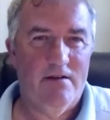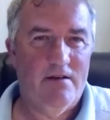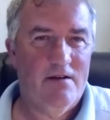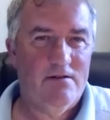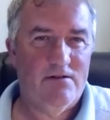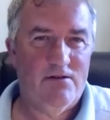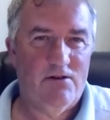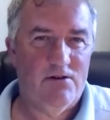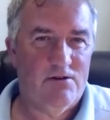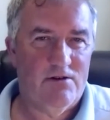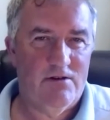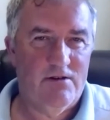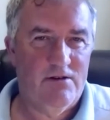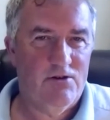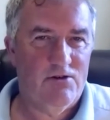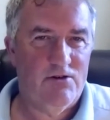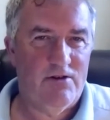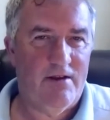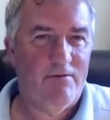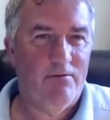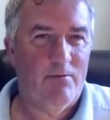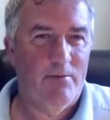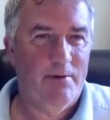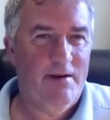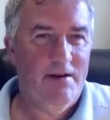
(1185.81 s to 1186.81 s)
That's just
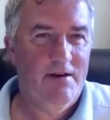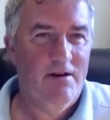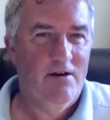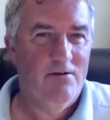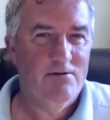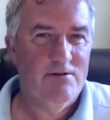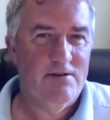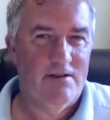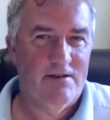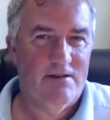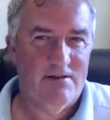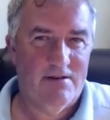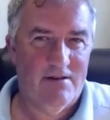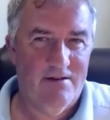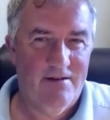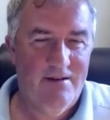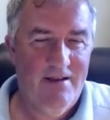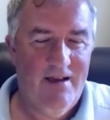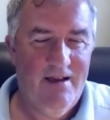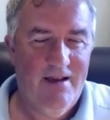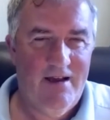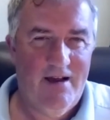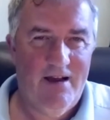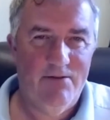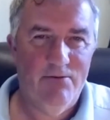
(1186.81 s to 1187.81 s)
everybody knows this.
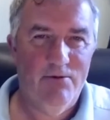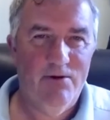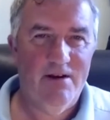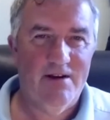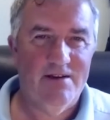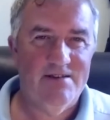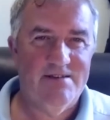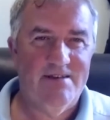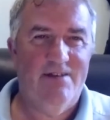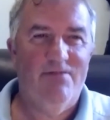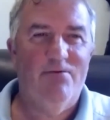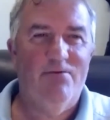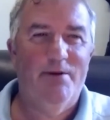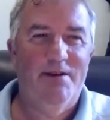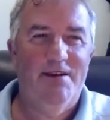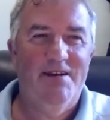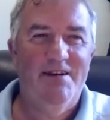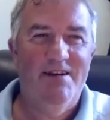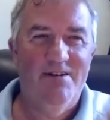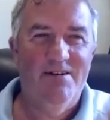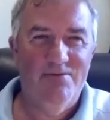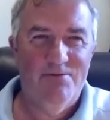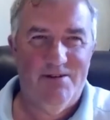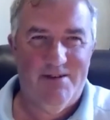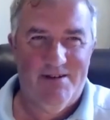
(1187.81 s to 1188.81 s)
I realize that everybody
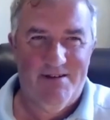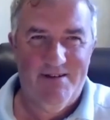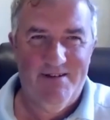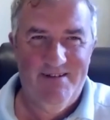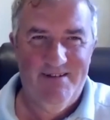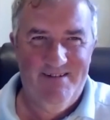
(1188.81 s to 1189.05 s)
knows it.